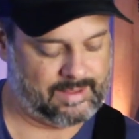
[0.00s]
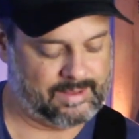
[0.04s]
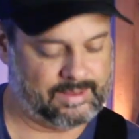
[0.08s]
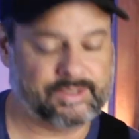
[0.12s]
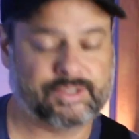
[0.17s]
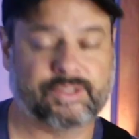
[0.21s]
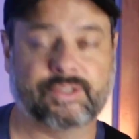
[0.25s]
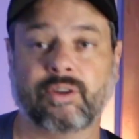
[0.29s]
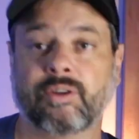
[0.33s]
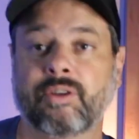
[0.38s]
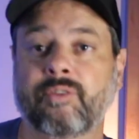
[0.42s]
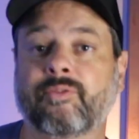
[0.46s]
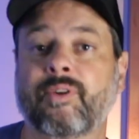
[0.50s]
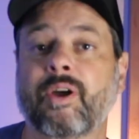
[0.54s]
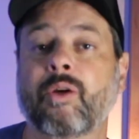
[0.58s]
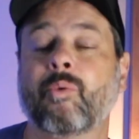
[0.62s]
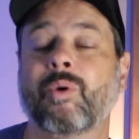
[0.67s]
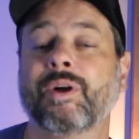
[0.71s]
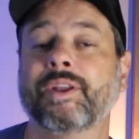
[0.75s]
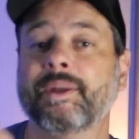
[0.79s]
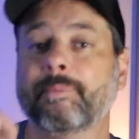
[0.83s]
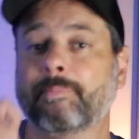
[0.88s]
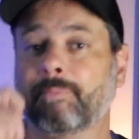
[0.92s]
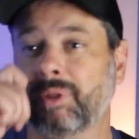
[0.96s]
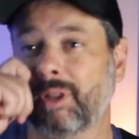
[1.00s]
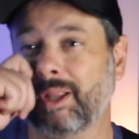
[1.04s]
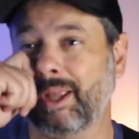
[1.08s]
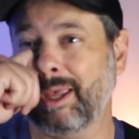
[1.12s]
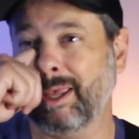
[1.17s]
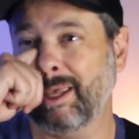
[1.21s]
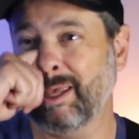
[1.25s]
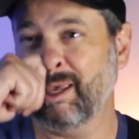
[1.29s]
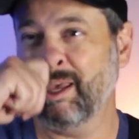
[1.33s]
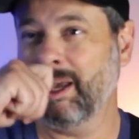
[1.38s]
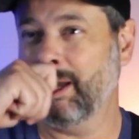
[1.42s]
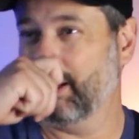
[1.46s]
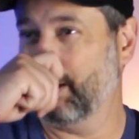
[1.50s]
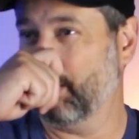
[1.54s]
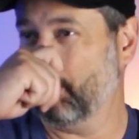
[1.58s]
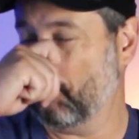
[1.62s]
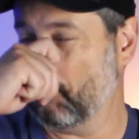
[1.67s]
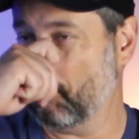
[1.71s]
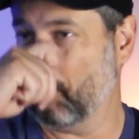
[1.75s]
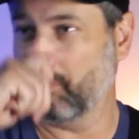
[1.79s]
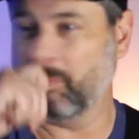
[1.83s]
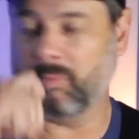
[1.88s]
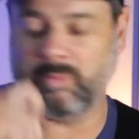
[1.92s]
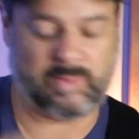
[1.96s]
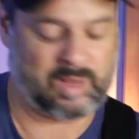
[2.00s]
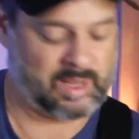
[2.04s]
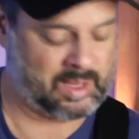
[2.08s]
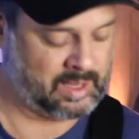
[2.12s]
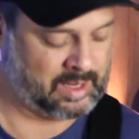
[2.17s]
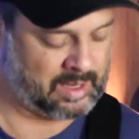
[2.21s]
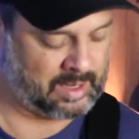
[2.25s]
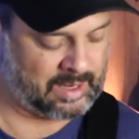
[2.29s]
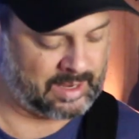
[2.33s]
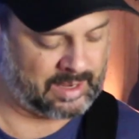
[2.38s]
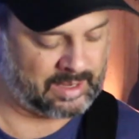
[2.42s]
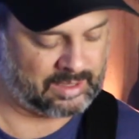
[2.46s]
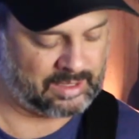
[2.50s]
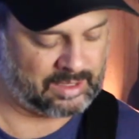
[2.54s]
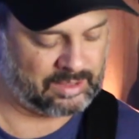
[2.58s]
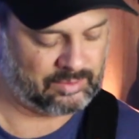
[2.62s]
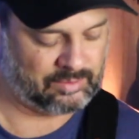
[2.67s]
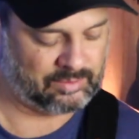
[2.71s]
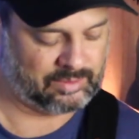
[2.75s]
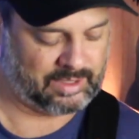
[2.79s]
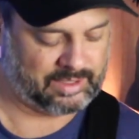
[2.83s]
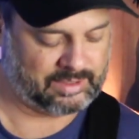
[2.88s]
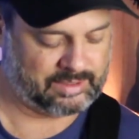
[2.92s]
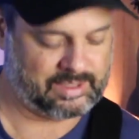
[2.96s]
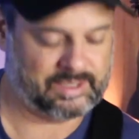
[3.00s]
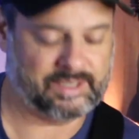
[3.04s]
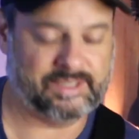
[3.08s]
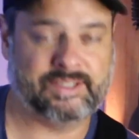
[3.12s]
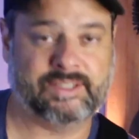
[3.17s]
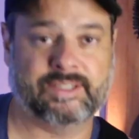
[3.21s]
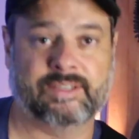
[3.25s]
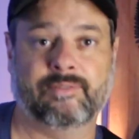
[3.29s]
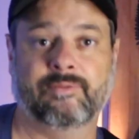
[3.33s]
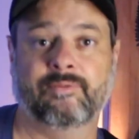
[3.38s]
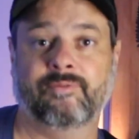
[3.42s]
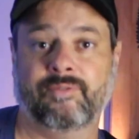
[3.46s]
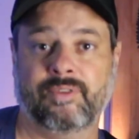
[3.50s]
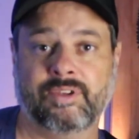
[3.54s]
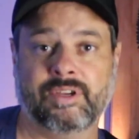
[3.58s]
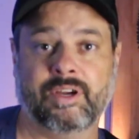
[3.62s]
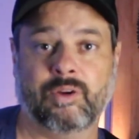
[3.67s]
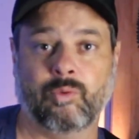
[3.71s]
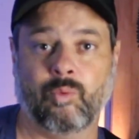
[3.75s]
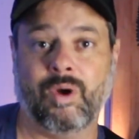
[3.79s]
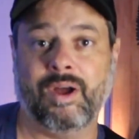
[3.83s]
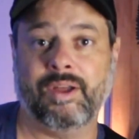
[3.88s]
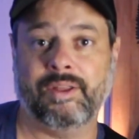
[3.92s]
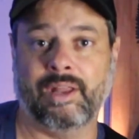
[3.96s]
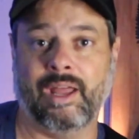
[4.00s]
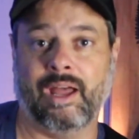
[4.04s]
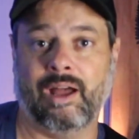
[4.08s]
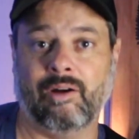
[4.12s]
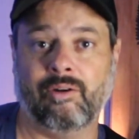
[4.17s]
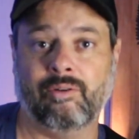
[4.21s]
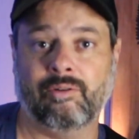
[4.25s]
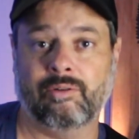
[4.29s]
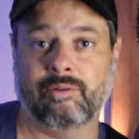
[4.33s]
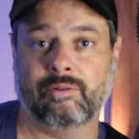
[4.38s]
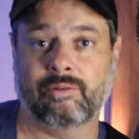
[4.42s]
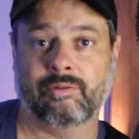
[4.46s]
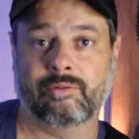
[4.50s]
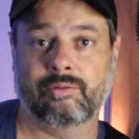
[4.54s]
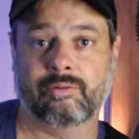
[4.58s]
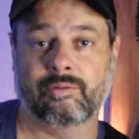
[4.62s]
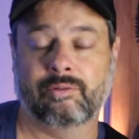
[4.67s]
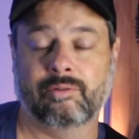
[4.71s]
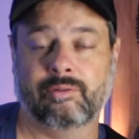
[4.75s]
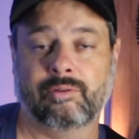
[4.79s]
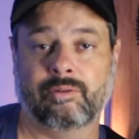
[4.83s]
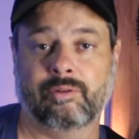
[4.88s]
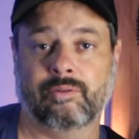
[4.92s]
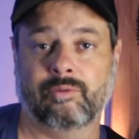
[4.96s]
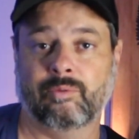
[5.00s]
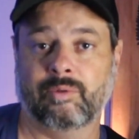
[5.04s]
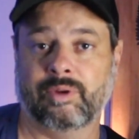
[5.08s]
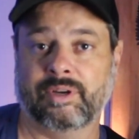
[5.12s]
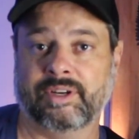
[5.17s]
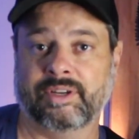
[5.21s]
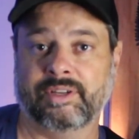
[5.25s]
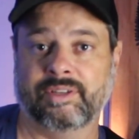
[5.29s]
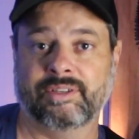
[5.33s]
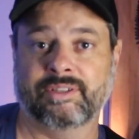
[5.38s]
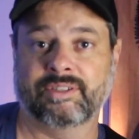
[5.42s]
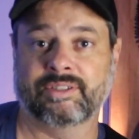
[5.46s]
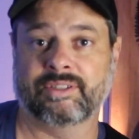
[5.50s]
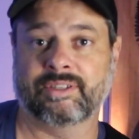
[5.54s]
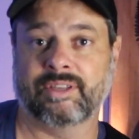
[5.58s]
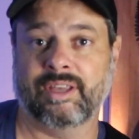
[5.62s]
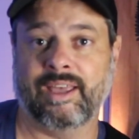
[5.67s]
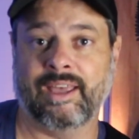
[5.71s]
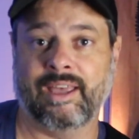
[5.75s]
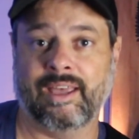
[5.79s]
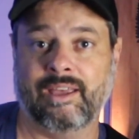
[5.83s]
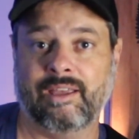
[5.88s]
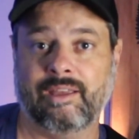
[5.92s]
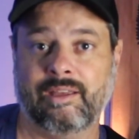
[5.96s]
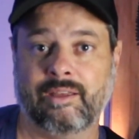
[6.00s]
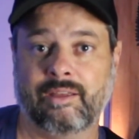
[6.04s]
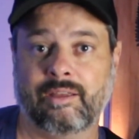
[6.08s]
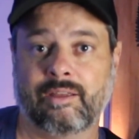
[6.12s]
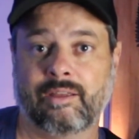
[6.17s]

So if I want to play here, I can do it like this. Finger 1 now, where here's A.